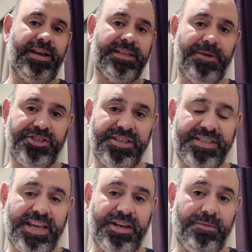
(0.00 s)
as much as
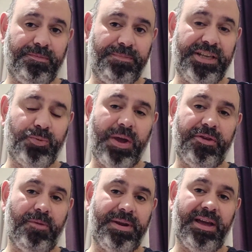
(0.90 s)
say, please wait
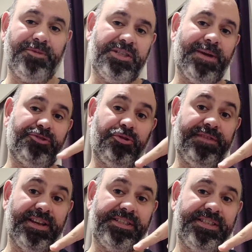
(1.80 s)
there a minute, I'm just about to
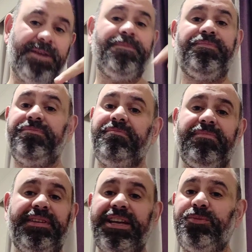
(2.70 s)
reverse.
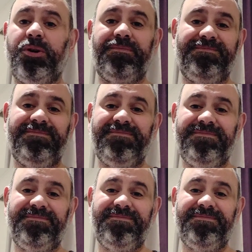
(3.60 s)
Guess what?
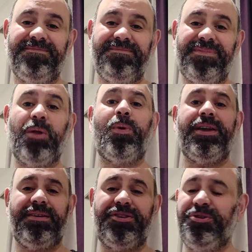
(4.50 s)
They'll
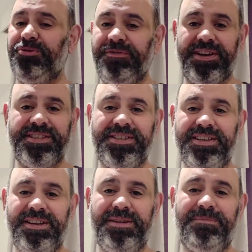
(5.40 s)
wait and you can reverse.
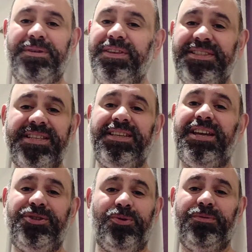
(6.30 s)
But this doesn't
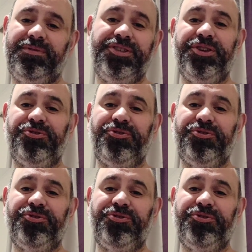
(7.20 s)
get taught to new